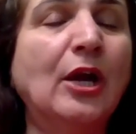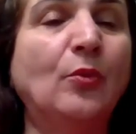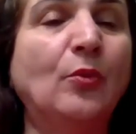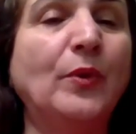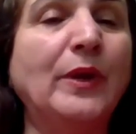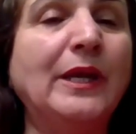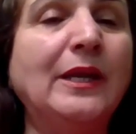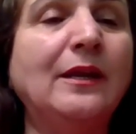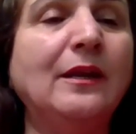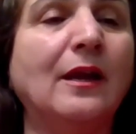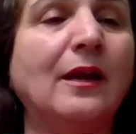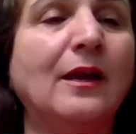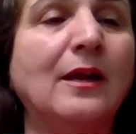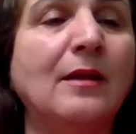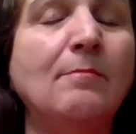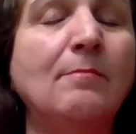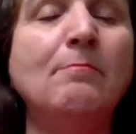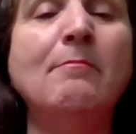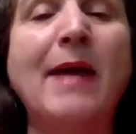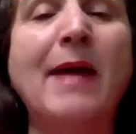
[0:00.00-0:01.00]
we
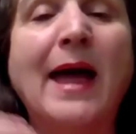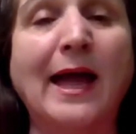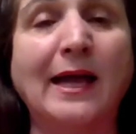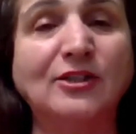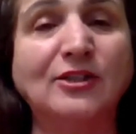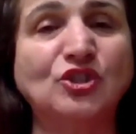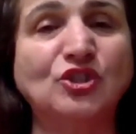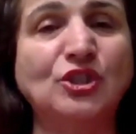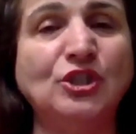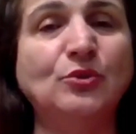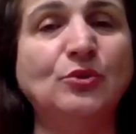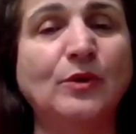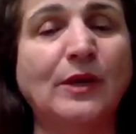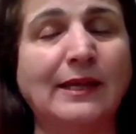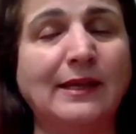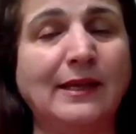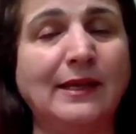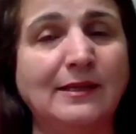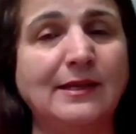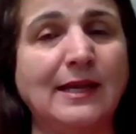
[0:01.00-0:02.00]
match new
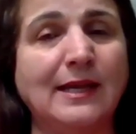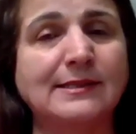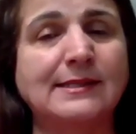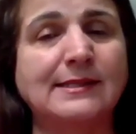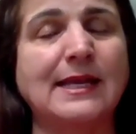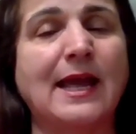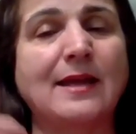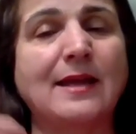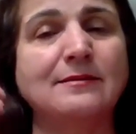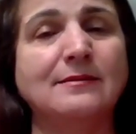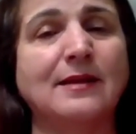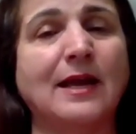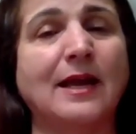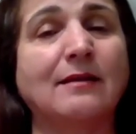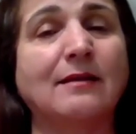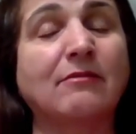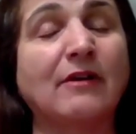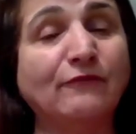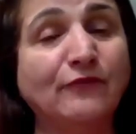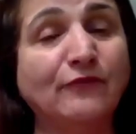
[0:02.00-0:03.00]
Canadians and
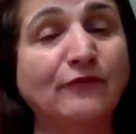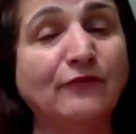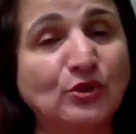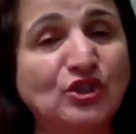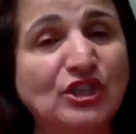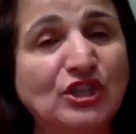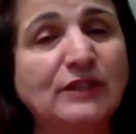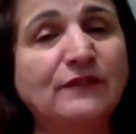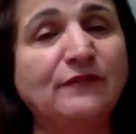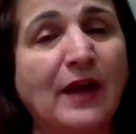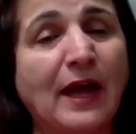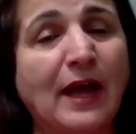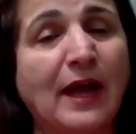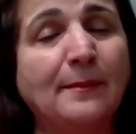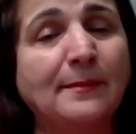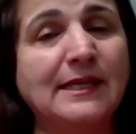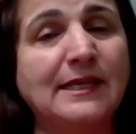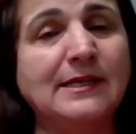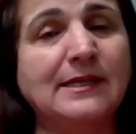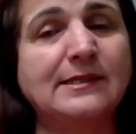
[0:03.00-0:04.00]
refugee
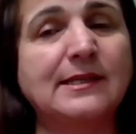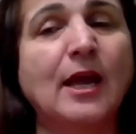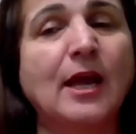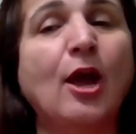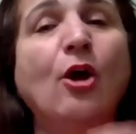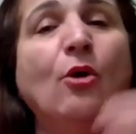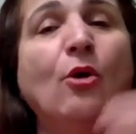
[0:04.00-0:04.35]
families